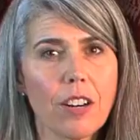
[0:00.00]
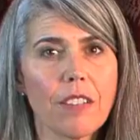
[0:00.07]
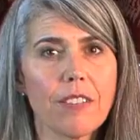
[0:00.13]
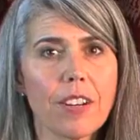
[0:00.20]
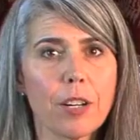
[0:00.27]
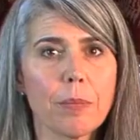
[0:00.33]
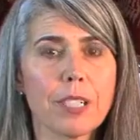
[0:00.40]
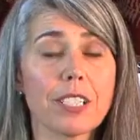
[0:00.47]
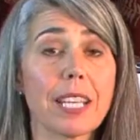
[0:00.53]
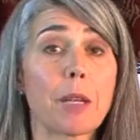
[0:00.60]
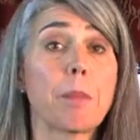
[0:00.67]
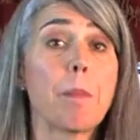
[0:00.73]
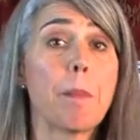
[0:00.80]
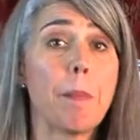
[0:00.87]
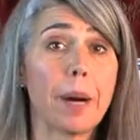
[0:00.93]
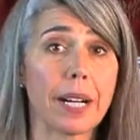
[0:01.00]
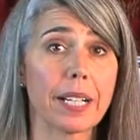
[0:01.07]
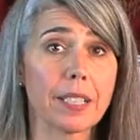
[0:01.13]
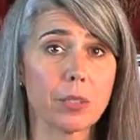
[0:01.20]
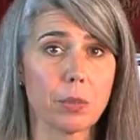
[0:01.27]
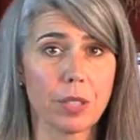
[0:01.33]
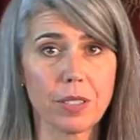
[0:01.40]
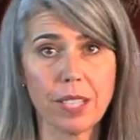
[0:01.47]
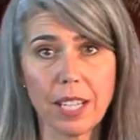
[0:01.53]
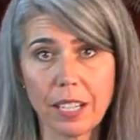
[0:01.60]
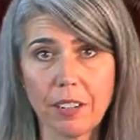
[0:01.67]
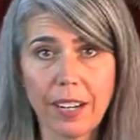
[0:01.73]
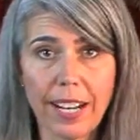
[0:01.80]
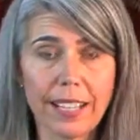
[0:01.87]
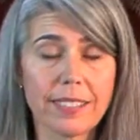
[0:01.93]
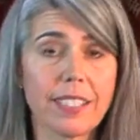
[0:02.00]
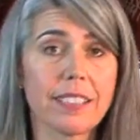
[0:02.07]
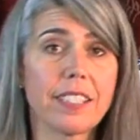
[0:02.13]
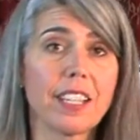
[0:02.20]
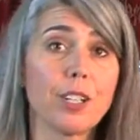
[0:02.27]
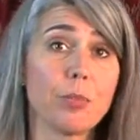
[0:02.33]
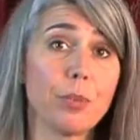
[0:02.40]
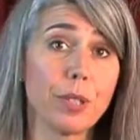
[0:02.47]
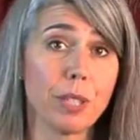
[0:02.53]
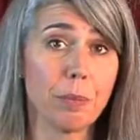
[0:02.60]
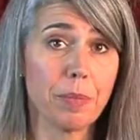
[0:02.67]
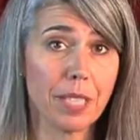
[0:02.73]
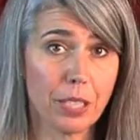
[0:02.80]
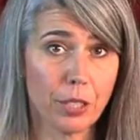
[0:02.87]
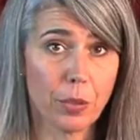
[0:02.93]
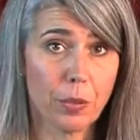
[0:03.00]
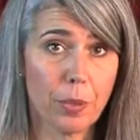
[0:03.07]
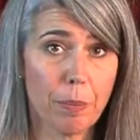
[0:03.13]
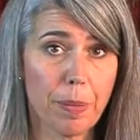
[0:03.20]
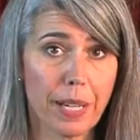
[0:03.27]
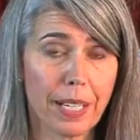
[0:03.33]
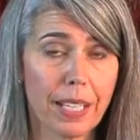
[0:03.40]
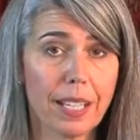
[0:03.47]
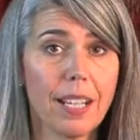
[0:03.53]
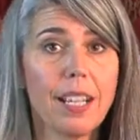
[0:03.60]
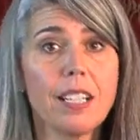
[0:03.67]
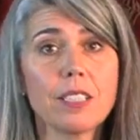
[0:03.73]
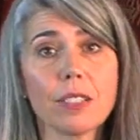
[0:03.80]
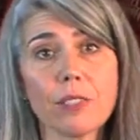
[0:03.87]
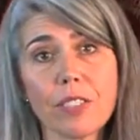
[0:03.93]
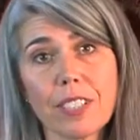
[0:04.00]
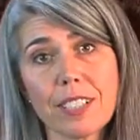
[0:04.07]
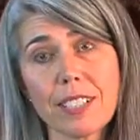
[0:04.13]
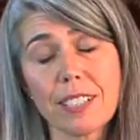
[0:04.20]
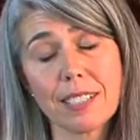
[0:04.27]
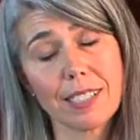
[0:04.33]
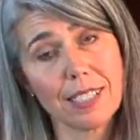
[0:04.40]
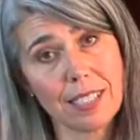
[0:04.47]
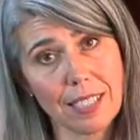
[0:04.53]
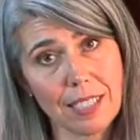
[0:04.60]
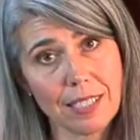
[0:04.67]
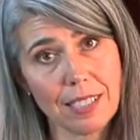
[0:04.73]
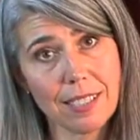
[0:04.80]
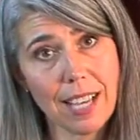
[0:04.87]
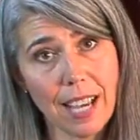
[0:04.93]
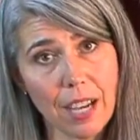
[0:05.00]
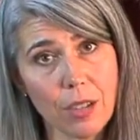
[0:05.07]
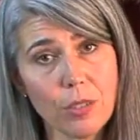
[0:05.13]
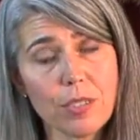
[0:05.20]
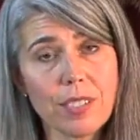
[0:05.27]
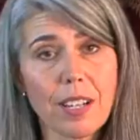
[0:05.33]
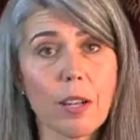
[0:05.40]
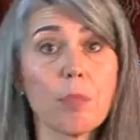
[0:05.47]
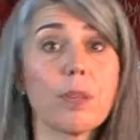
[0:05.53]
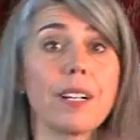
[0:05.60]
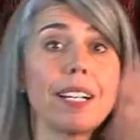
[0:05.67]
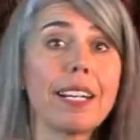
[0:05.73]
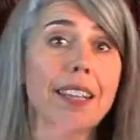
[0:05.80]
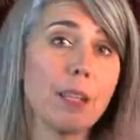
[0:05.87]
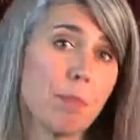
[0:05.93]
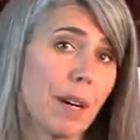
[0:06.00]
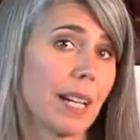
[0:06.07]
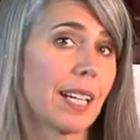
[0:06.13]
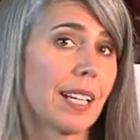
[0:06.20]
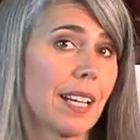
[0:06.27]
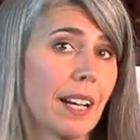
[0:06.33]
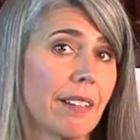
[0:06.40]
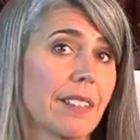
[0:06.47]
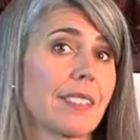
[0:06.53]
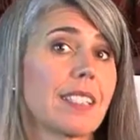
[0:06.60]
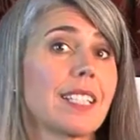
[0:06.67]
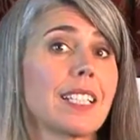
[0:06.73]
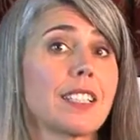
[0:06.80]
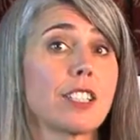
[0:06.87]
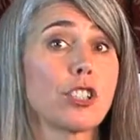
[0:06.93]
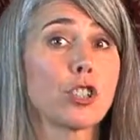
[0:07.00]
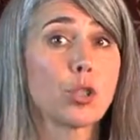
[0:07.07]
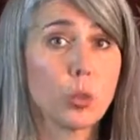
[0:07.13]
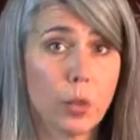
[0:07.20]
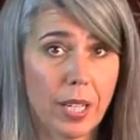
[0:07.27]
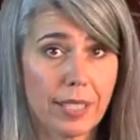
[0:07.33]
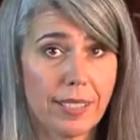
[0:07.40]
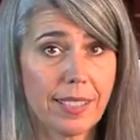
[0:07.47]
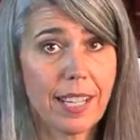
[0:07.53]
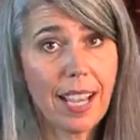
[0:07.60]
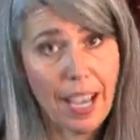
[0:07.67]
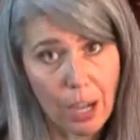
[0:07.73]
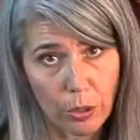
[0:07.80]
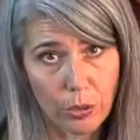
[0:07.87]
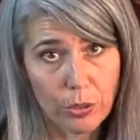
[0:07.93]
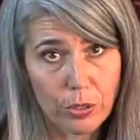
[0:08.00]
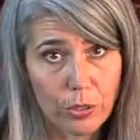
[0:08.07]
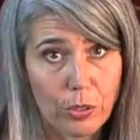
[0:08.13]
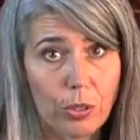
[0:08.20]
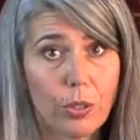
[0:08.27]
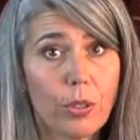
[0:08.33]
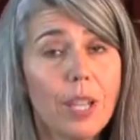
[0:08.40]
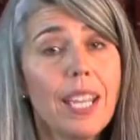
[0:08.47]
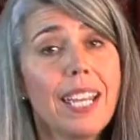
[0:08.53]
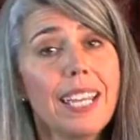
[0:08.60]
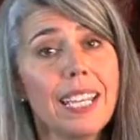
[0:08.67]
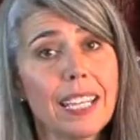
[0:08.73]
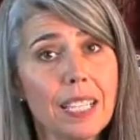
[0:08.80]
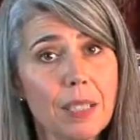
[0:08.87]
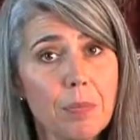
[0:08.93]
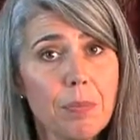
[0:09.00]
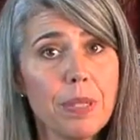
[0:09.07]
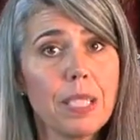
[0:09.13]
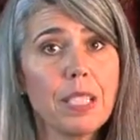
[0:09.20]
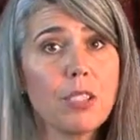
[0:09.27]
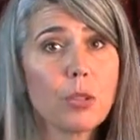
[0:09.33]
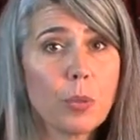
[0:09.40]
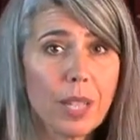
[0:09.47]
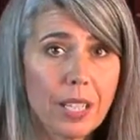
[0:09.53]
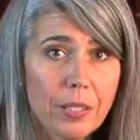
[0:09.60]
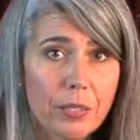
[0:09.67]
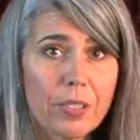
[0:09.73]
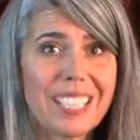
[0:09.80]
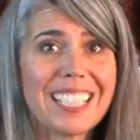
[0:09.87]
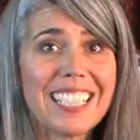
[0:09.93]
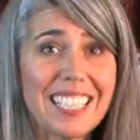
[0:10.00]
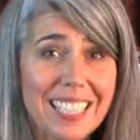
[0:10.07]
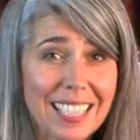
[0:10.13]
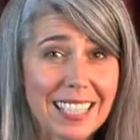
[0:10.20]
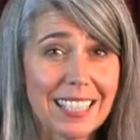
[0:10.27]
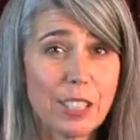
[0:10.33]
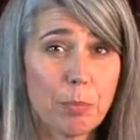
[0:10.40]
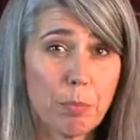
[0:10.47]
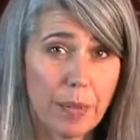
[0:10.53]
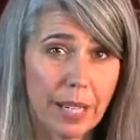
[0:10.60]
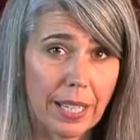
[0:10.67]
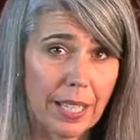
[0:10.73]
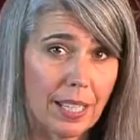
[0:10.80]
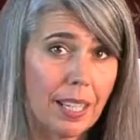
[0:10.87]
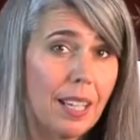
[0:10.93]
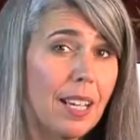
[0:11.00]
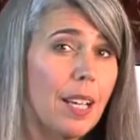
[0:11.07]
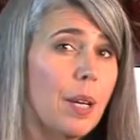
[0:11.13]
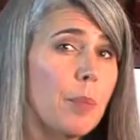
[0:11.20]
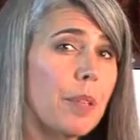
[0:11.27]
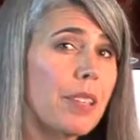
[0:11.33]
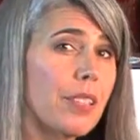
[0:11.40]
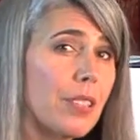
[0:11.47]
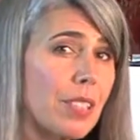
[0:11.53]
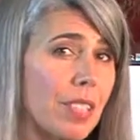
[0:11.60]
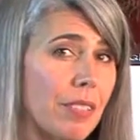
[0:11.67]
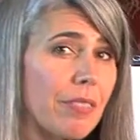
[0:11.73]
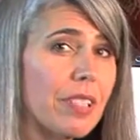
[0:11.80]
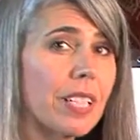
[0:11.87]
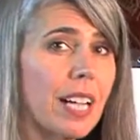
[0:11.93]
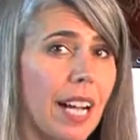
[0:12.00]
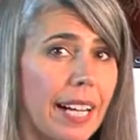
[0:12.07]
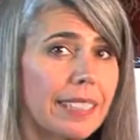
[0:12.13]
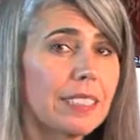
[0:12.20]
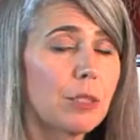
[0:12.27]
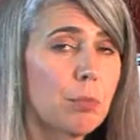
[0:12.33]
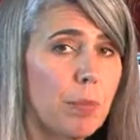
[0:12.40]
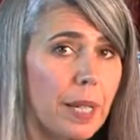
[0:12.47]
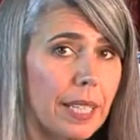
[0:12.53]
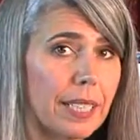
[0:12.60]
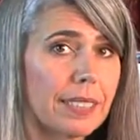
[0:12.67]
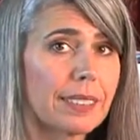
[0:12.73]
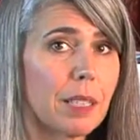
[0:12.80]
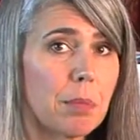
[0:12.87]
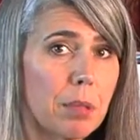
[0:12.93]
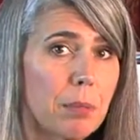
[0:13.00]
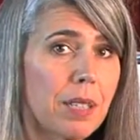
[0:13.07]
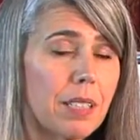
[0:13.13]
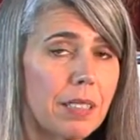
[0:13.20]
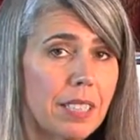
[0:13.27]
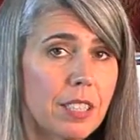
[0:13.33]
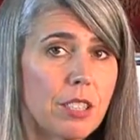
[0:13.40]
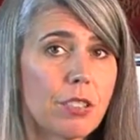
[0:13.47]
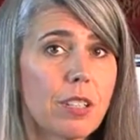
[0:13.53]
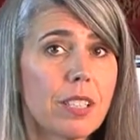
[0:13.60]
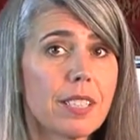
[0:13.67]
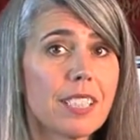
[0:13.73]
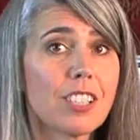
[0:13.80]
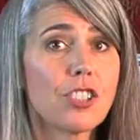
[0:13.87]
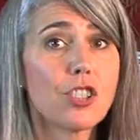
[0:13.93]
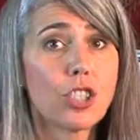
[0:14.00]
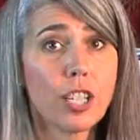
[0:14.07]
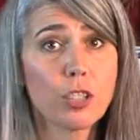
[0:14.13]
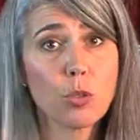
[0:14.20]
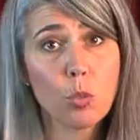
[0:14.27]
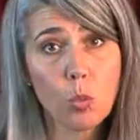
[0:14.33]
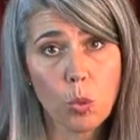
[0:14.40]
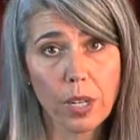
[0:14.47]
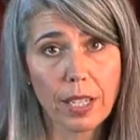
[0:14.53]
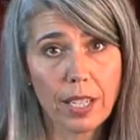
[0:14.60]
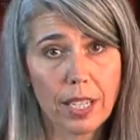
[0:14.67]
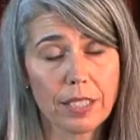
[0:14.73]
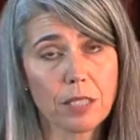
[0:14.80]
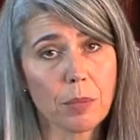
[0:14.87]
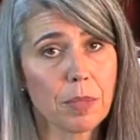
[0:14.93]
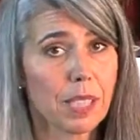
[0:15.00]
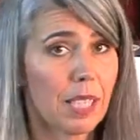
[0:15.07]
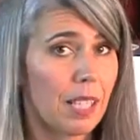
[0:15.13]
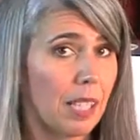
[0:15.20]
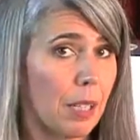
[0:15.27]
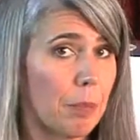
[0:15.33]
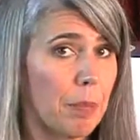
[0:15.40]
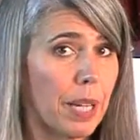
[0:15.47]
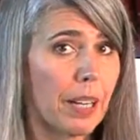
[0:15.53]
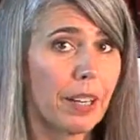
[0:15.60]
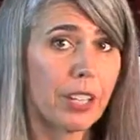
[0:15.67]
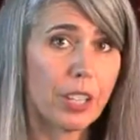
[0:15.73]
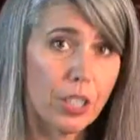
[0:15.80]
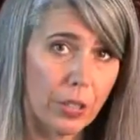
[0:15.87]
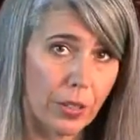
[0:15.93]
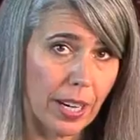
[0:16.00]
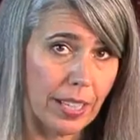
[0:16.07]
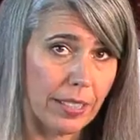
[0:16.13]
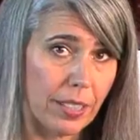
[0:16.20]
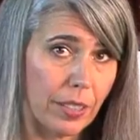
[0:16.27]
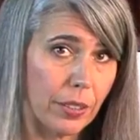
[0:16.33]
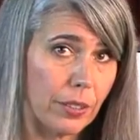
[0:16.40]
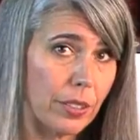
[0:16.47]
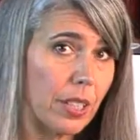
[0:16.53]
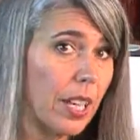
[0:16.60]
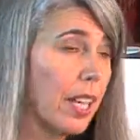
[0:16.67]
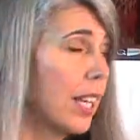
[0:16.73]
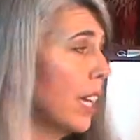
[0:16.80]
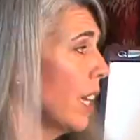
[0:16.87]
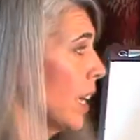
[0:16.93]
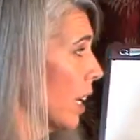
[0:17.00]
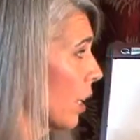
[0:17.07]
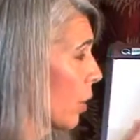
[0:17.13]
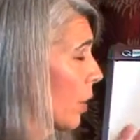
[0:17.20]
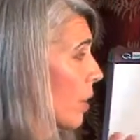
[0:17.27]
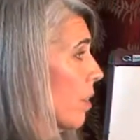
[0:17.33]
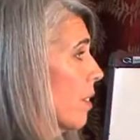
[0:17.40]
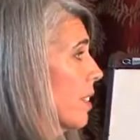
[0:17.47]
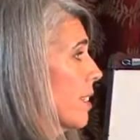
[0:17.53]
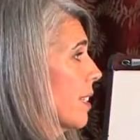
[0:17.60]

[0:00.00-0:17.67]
are very much like buckets where you take your assets and you put them into a bucket. So for instance, Denise's house, now I put it in the bucket, now it's Denise's trust house. So it can be transferred into this bucket. But there's different kinds of buckets. Supplemental needs trust is just one kind. So I'm going to kind of compare and contrast those. In going through the